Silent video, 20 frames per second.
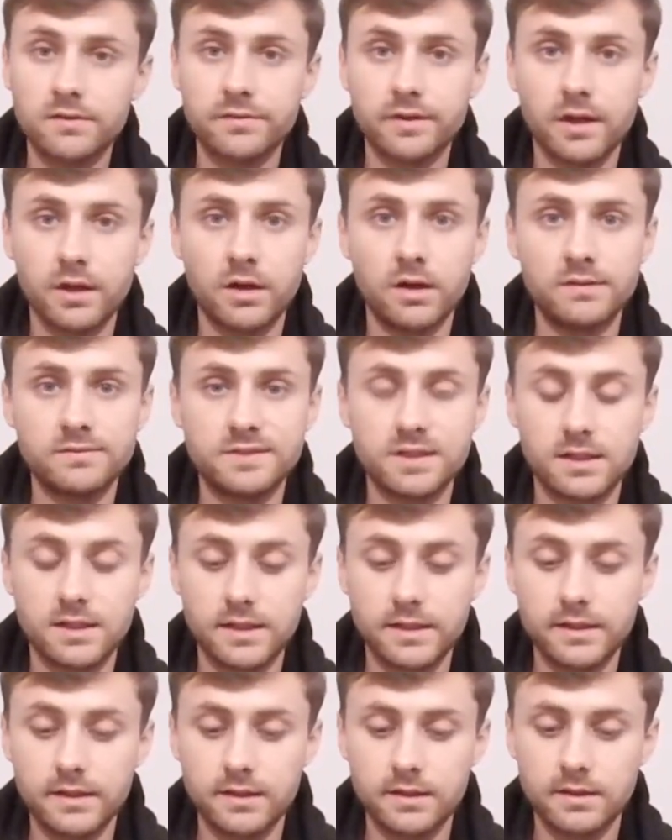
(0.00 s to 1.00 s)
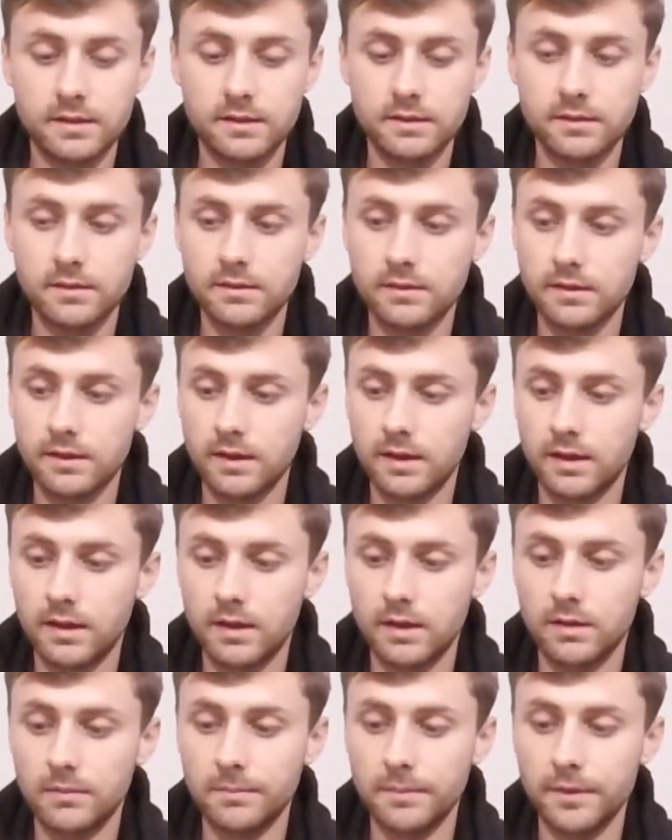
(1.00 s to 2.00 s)
card video I've done.
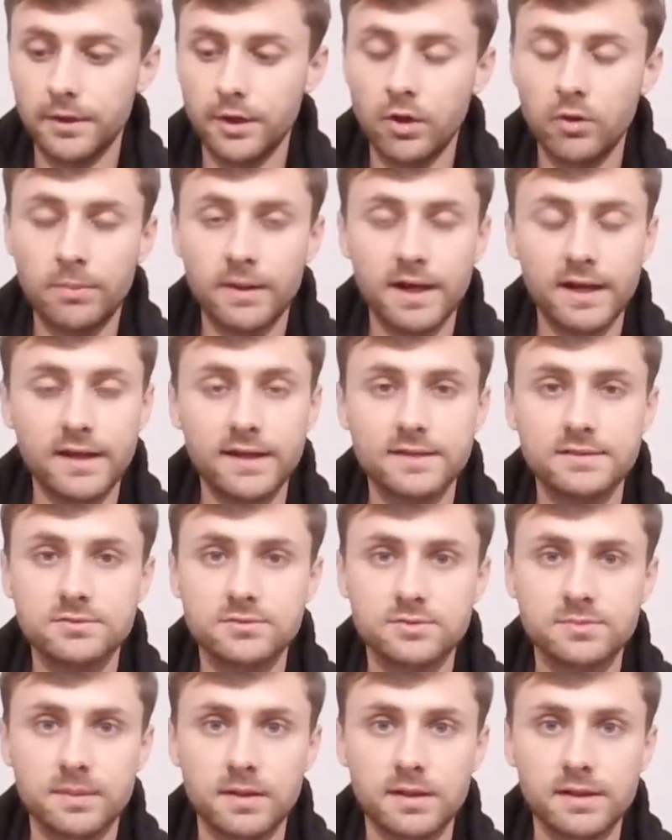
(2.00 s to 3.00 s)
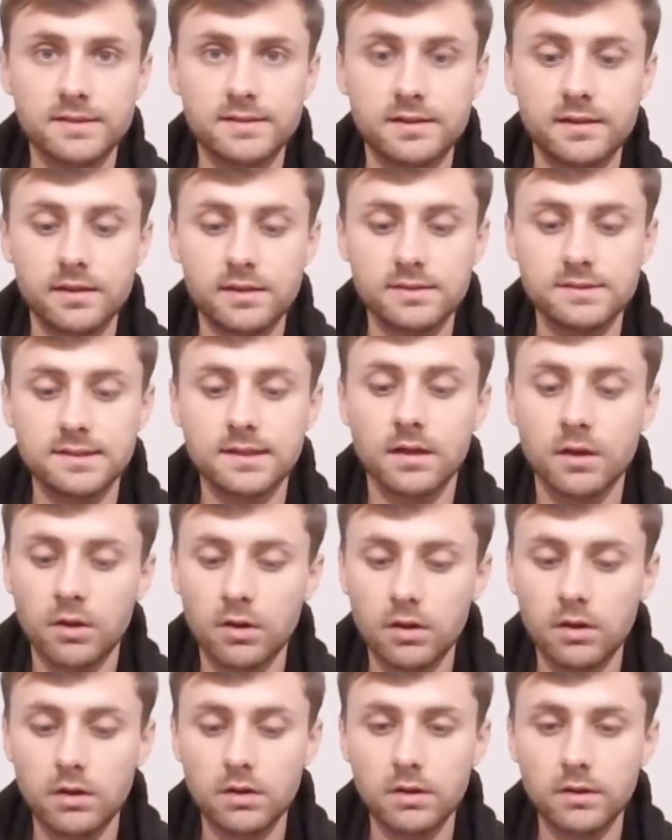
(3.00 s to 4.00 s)
Nobody has responded to these at
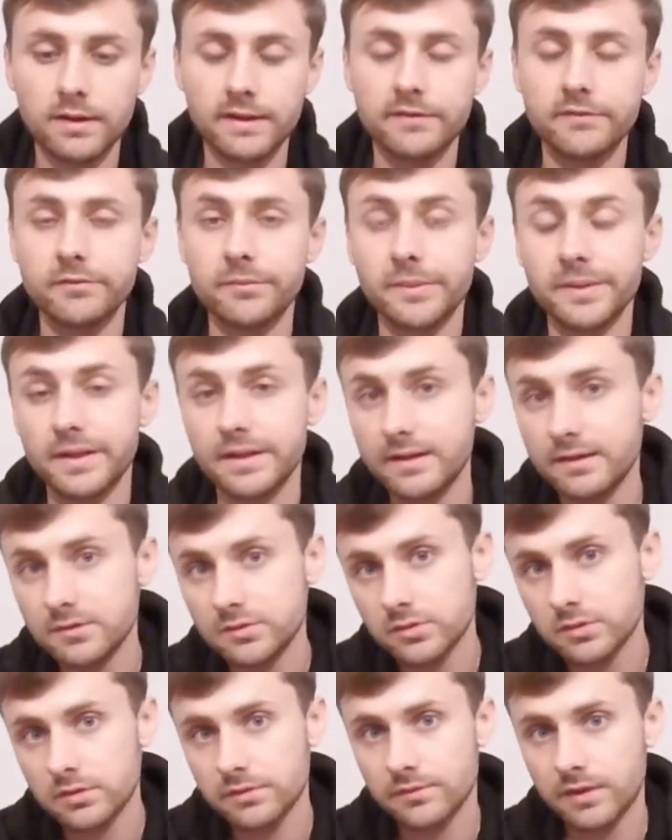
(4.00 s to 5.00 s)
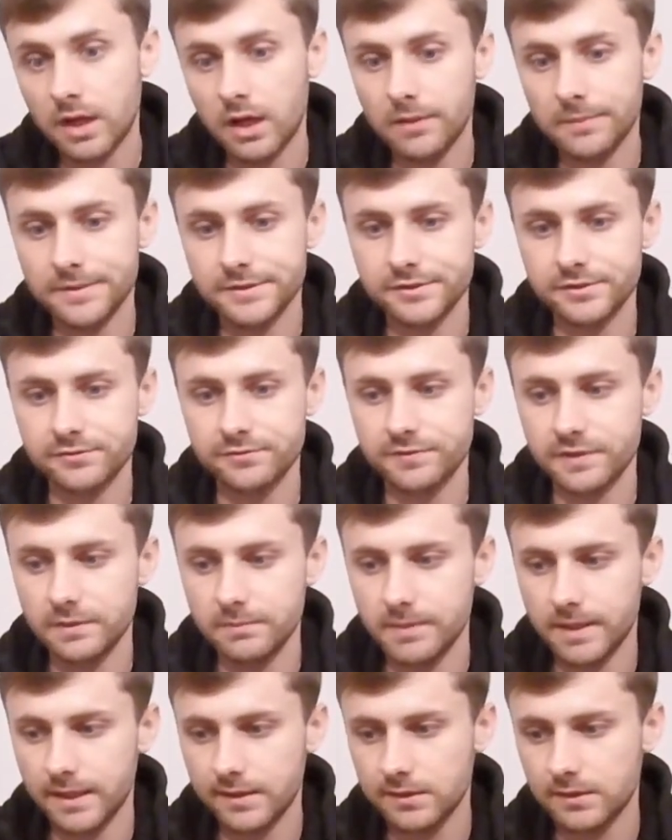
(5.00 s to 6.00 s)
all or given me any sort of comments or
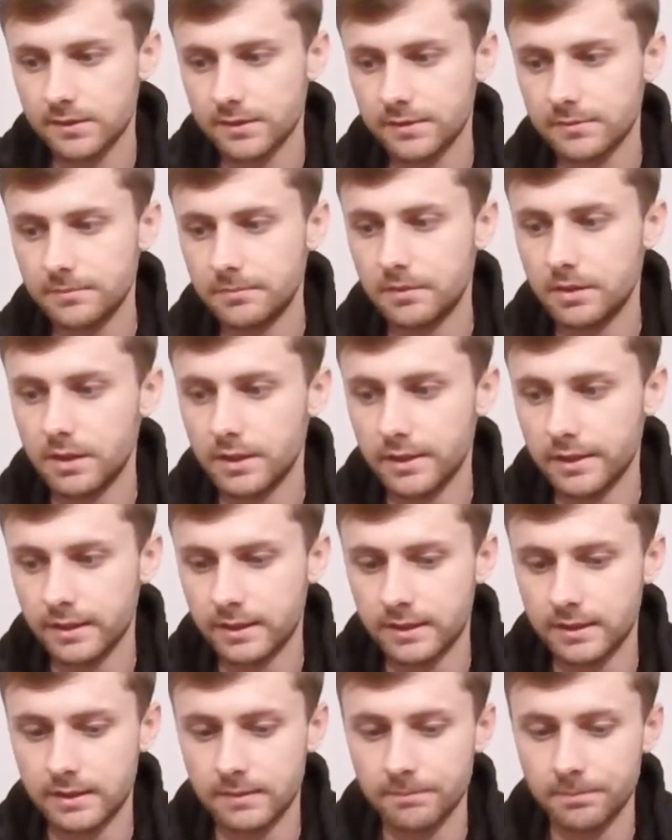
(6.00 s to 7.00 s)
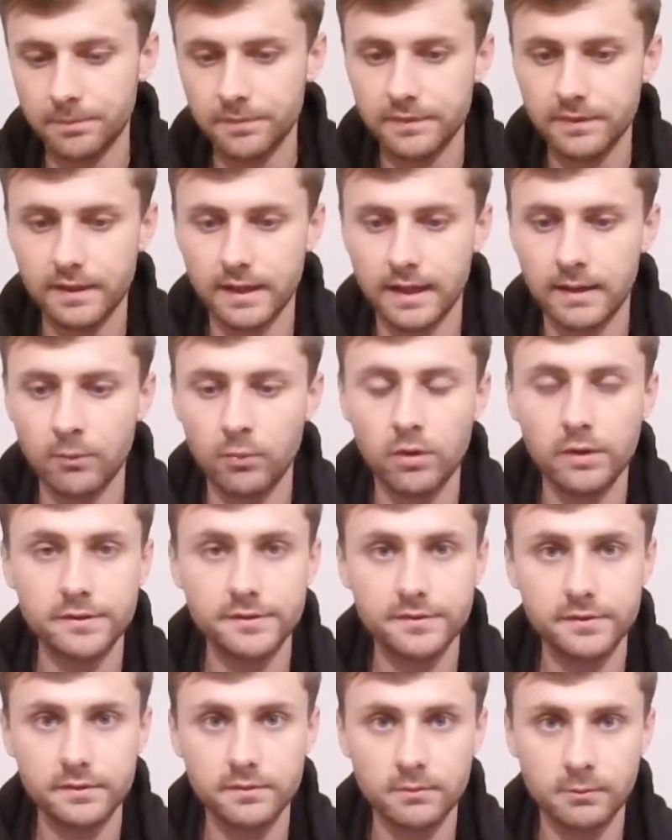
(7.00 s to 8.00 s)
feedback on them, but I
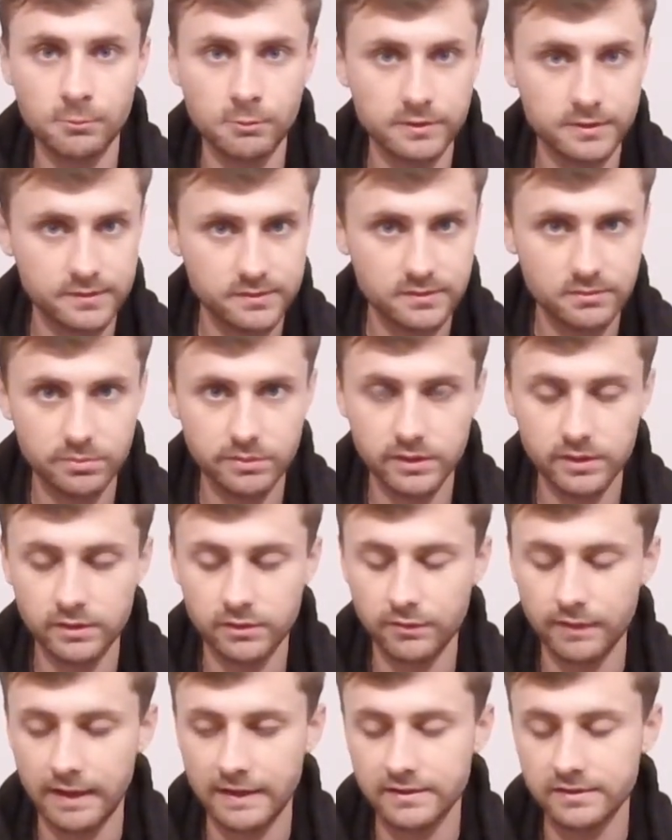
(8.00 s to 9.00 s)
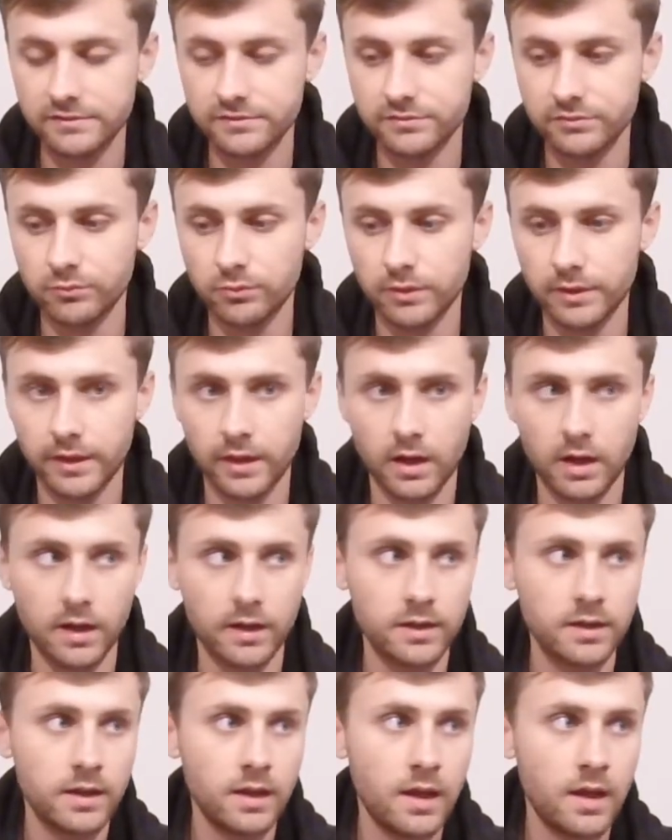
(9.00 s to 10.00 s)
want this to be interactive and
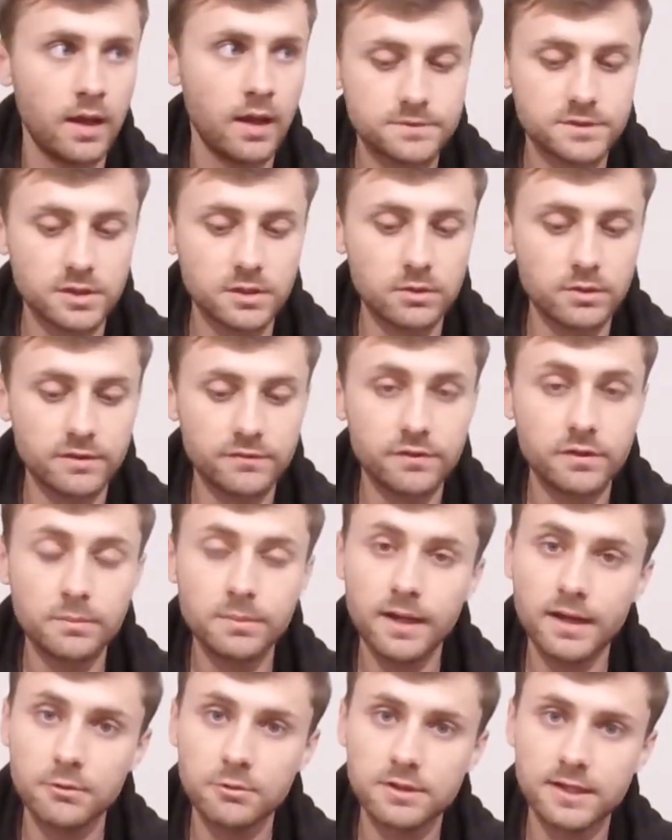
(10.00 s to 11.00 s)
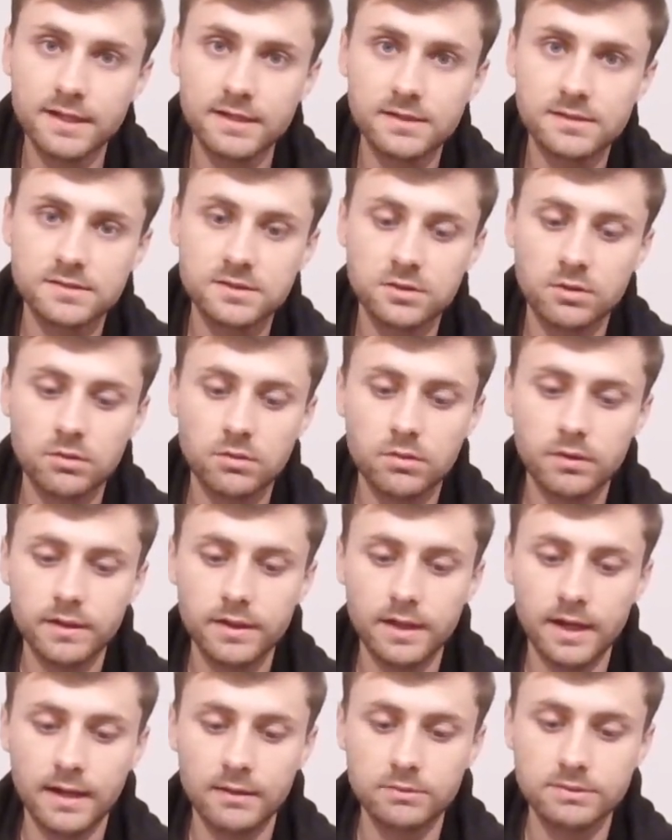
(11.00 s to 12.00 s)
whatnot. So if anybody would like this coin,
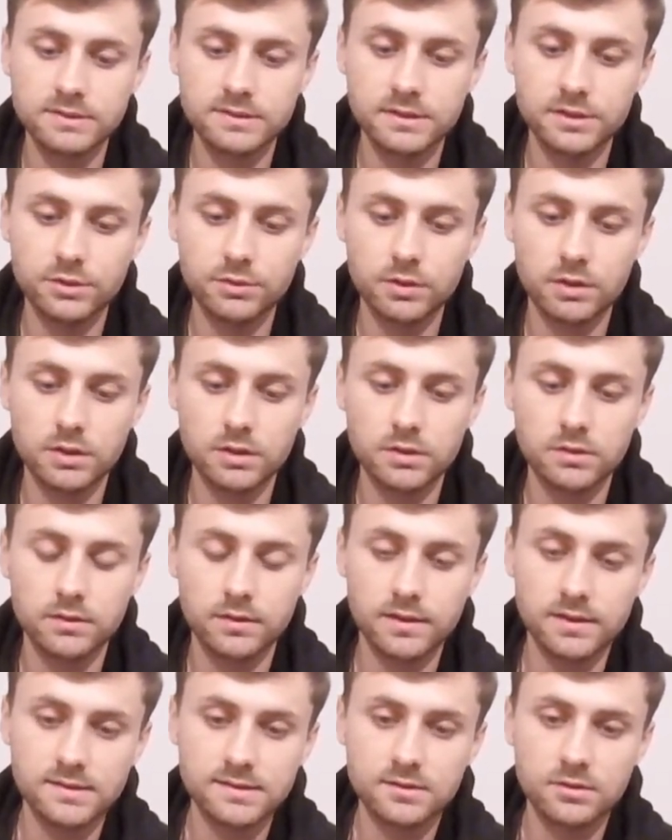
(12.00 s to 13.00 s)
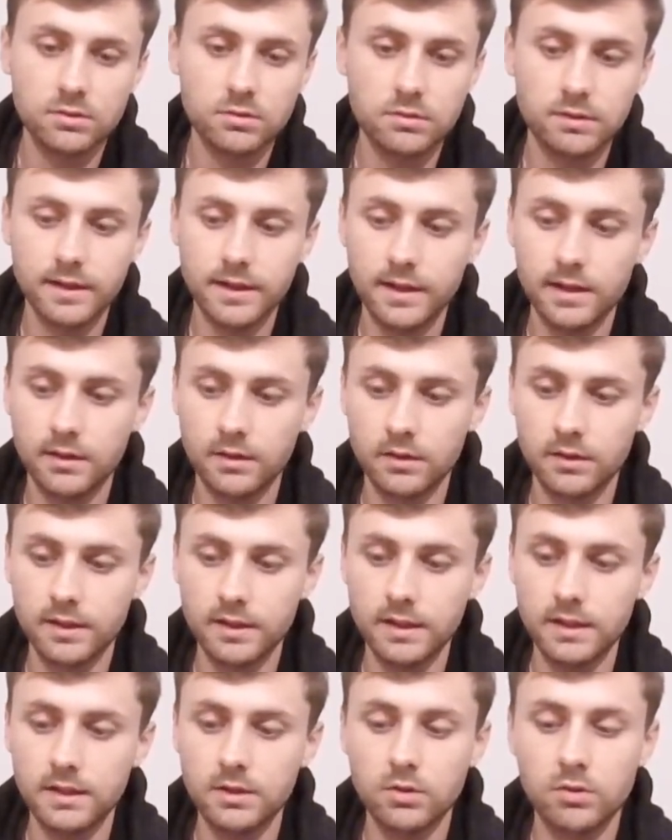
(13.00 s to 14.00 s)
I will send you this coin or
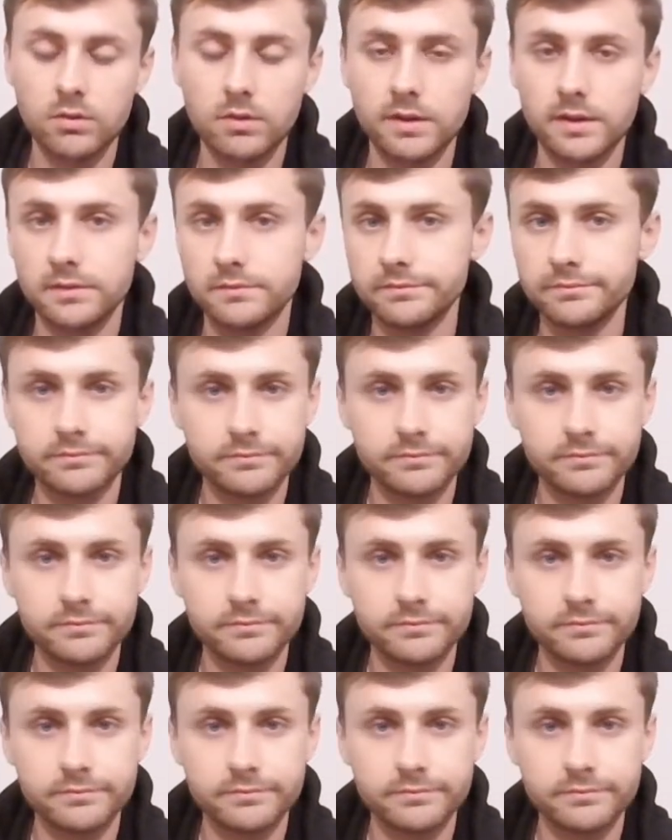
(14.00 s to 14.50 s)
any coin